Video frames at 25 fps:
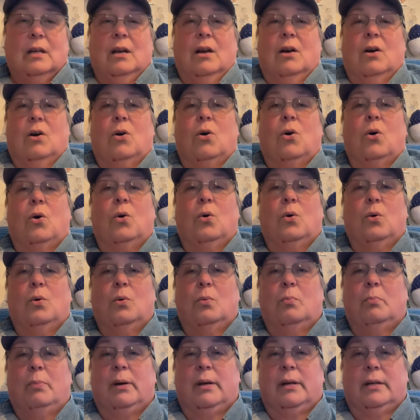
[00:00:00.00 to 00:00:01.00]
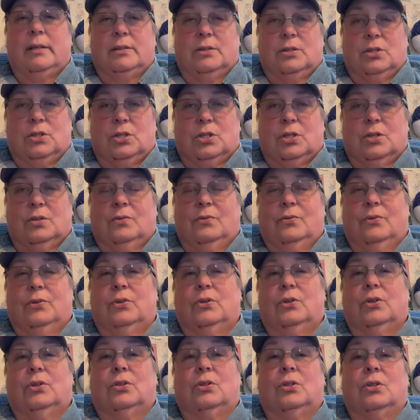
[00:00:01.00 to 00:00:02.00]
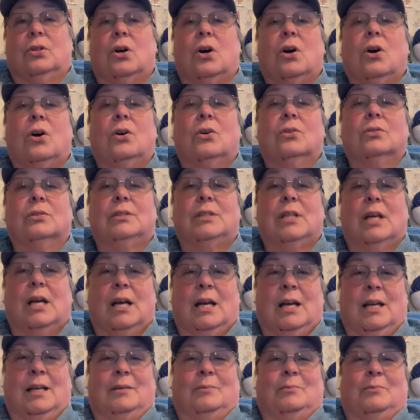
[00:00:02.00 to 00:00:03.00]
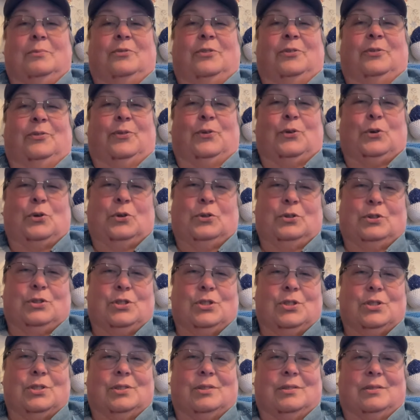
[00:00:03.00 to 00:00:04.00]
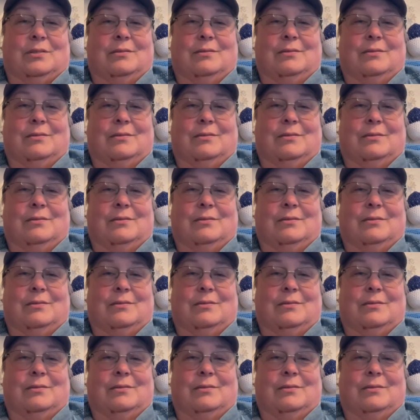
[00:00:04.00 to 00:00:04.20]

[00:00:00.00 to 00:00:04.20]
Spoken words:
a whole bunch for a long time for just